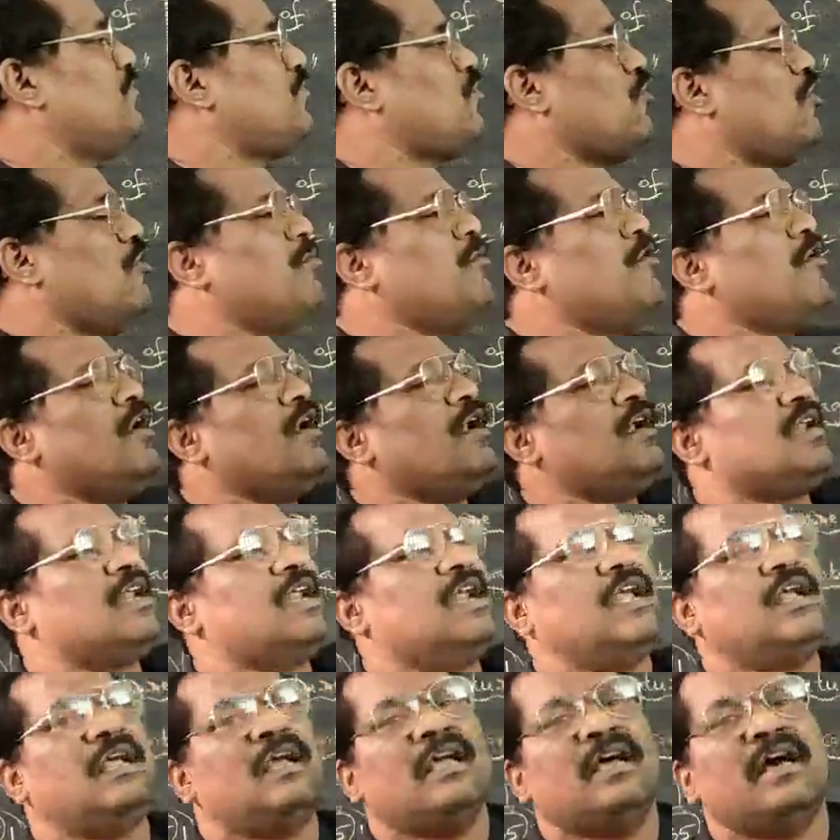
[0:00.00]
of cobalt
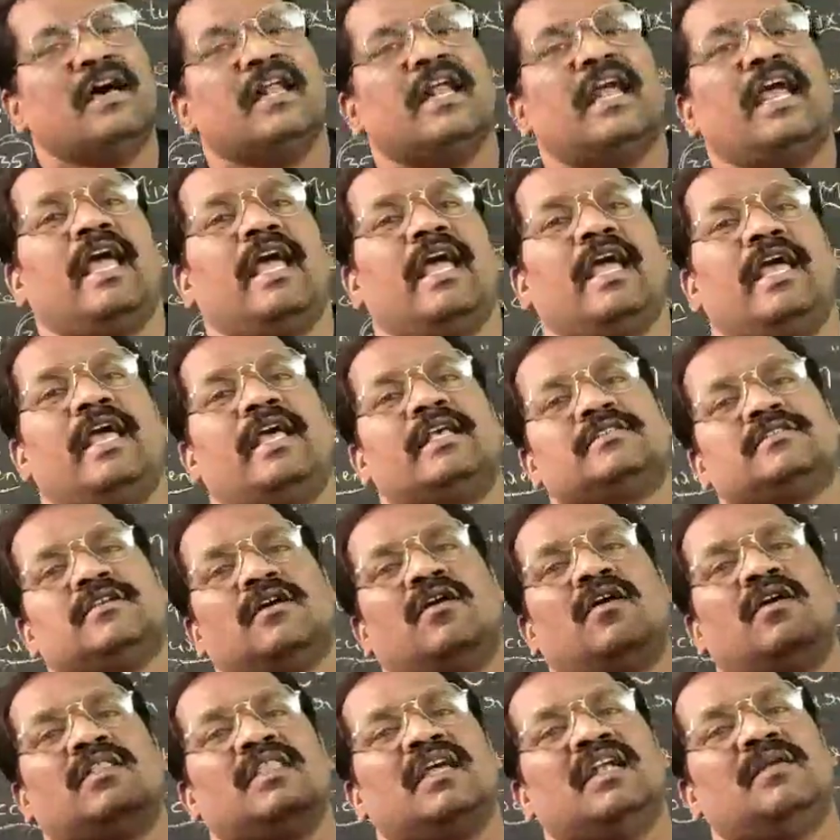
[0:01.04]
rays
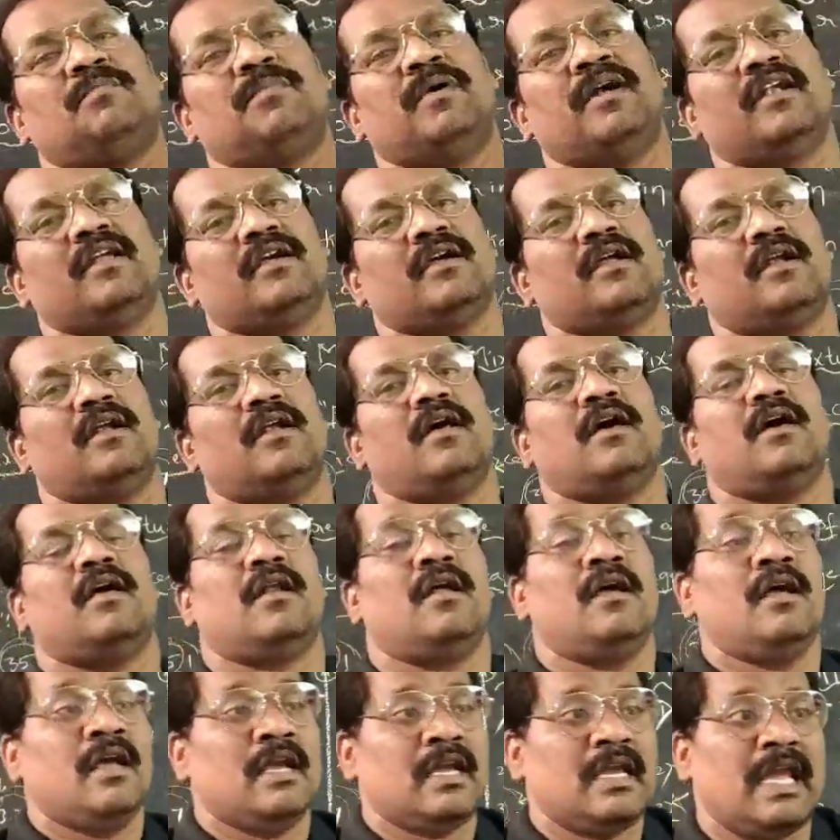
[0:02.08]
on that
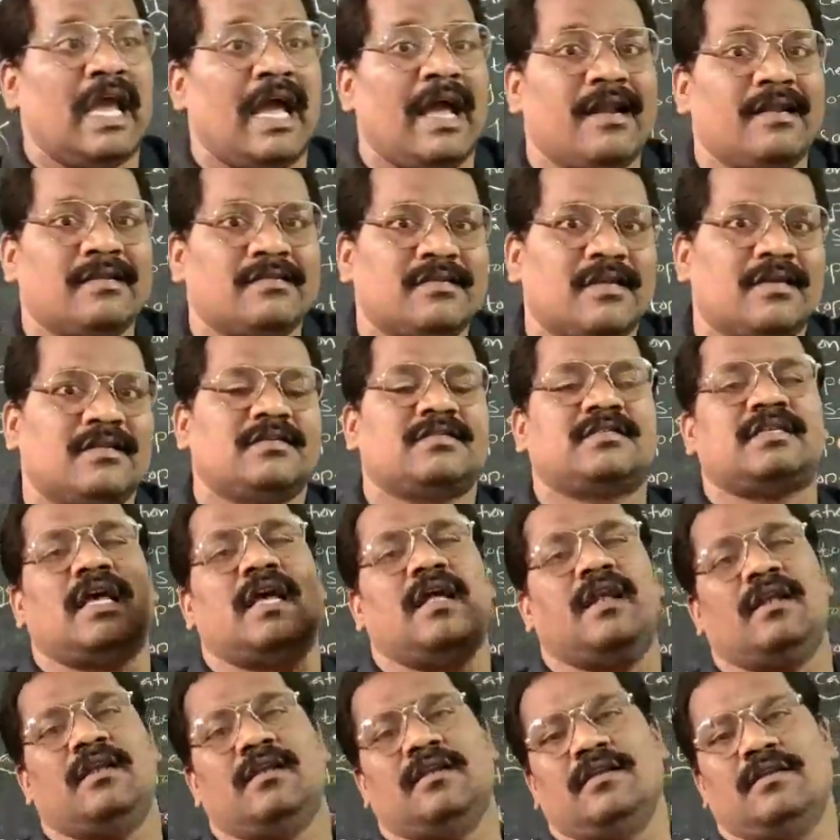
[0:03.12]
particular cancer
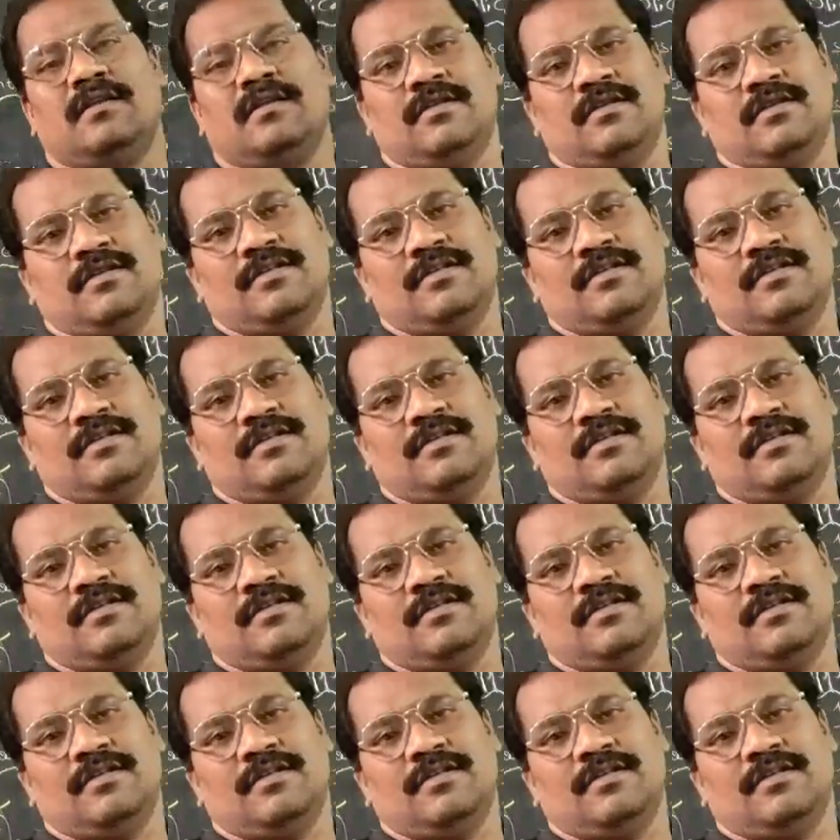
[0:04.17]
cell.